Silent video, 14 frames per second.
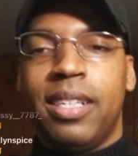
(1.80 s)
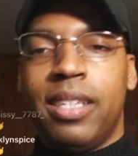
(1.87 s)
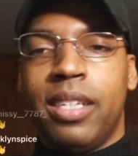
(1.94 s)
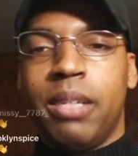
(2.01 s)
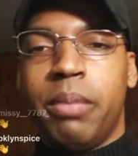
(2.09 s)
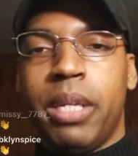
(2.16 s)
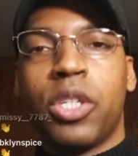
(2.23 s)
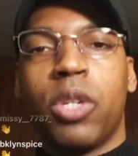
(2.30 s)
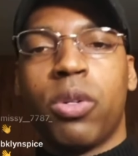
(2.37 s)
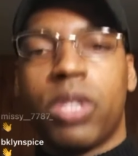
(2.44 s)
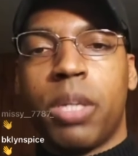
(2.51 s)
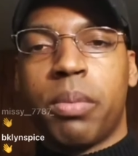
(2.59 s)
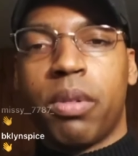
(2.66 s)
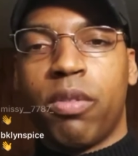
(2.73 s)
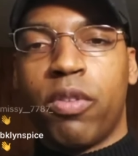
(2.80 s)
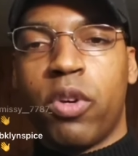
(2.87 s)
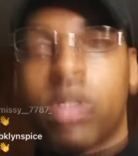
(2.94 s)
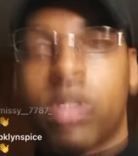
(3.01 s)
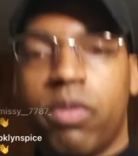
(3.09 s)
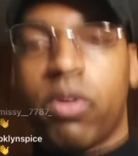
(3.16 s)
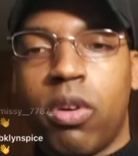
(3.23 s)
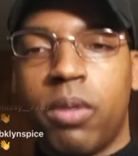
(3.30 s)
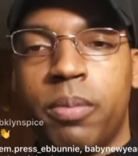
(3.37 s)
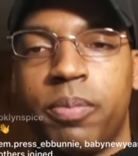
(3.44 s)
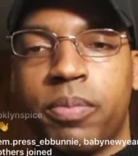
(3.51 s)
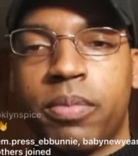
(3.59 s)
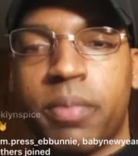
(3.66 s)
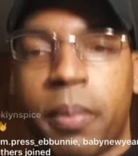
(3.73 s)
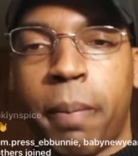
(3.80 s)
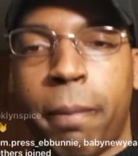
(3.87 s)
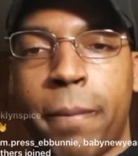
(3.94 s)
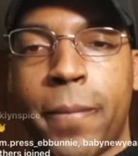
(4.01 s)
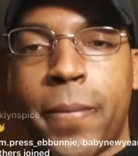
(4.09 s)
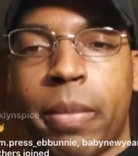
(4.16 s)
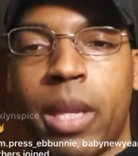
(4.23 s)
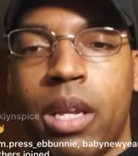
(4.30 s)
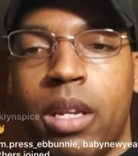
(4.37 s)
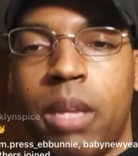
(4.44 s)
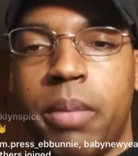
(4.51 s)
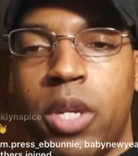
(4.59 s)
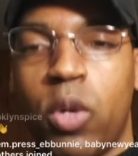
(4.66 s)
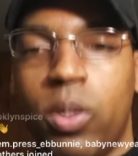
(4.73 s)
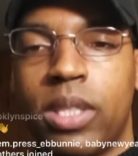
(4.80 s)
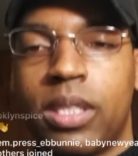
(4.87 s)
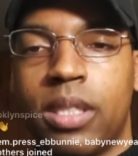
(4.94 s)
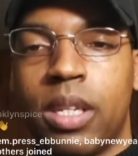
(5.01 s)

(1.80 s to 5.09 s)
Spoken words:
let you know something. First of all, let me know what city,